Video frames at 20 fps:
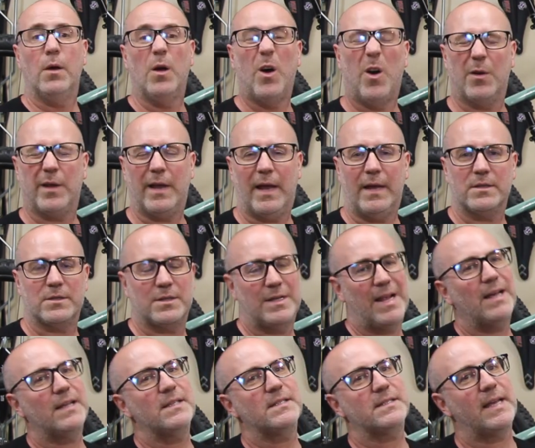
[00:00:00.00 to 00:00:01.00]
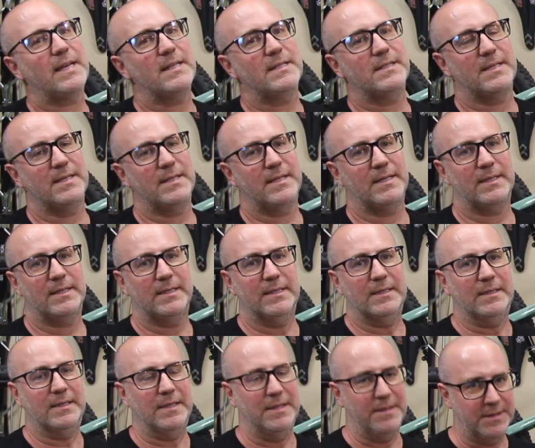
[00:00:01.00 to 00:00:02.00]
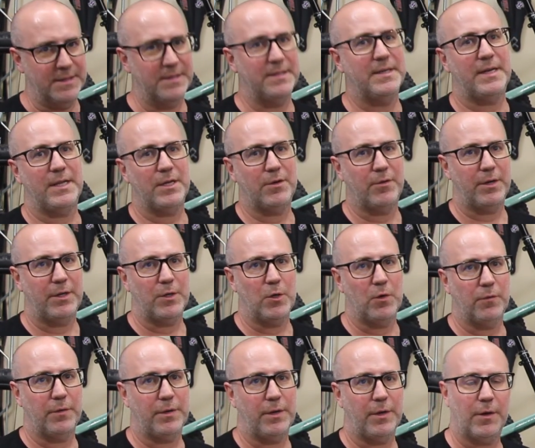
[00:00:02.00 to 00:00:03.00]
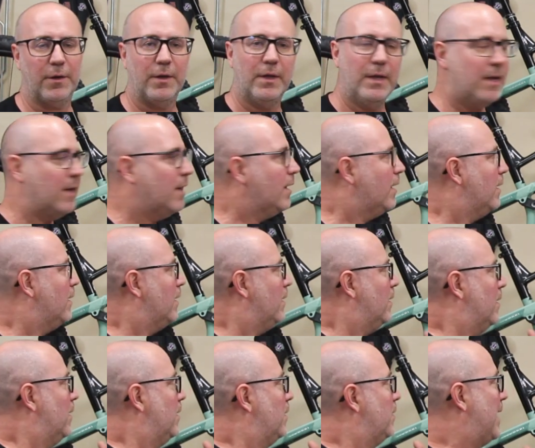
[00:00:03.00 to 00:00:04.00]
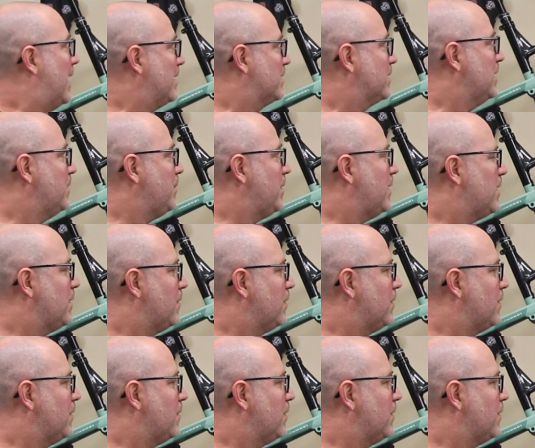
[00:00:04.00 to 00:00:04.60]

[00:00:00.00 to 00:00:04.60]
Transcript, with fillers: Okay, so now let's get into the, the, the nitty gritty over here. That's going to be